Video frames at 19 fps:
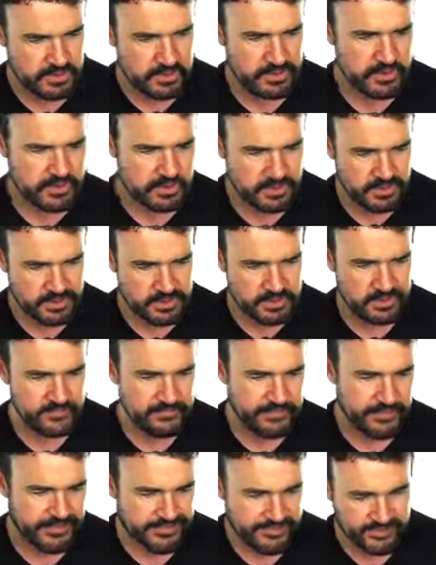
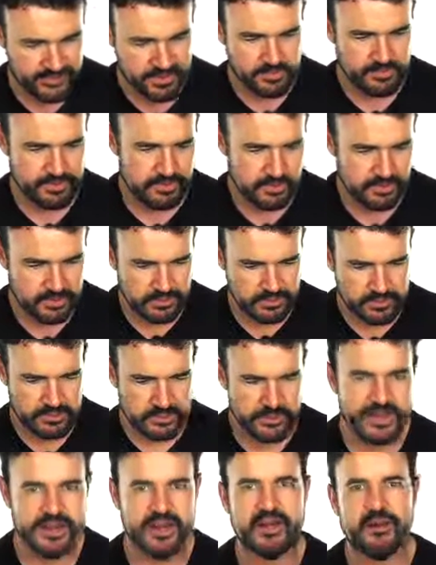For example,
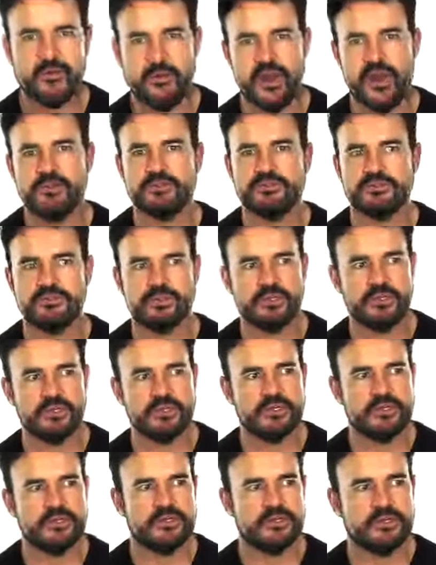to get around to it.
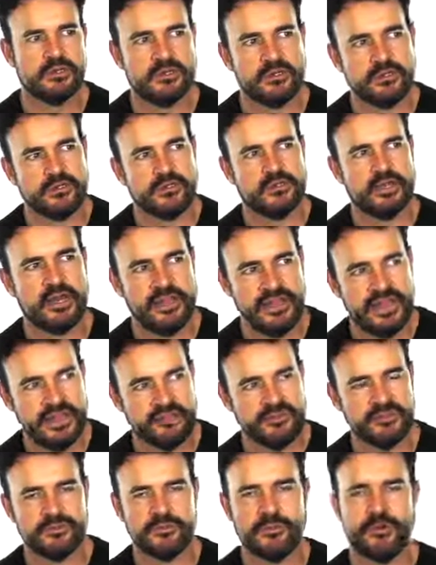I
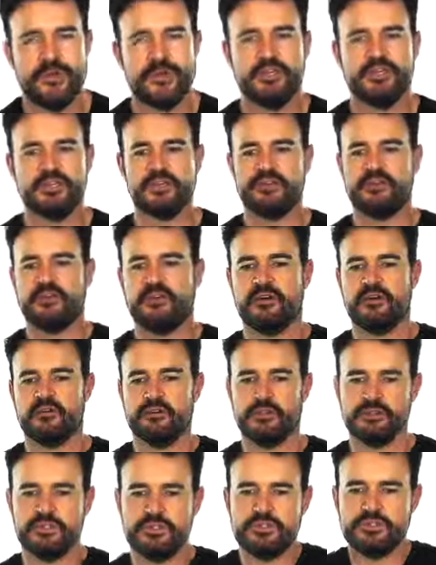like this word because,
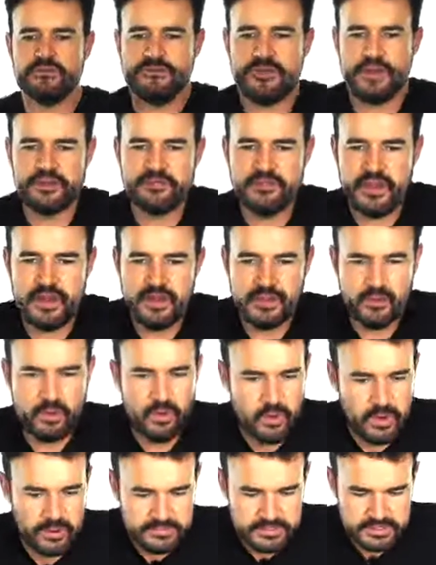oh, did you finish that?
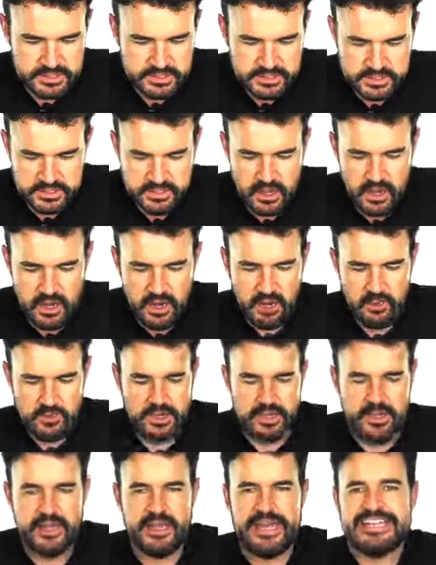Oh, I'm
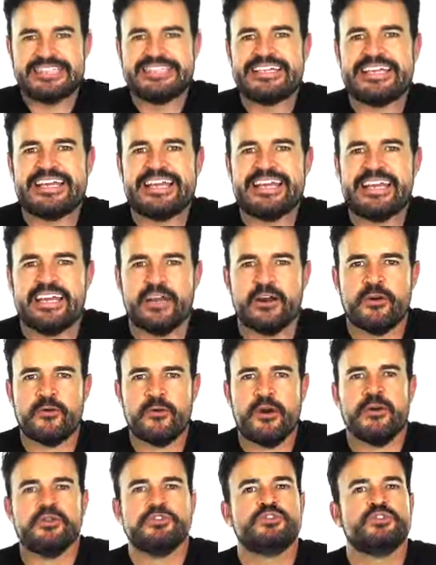sorry, I didn't get
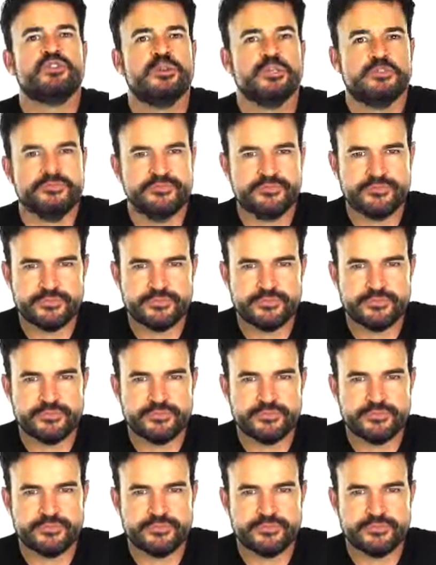around to it.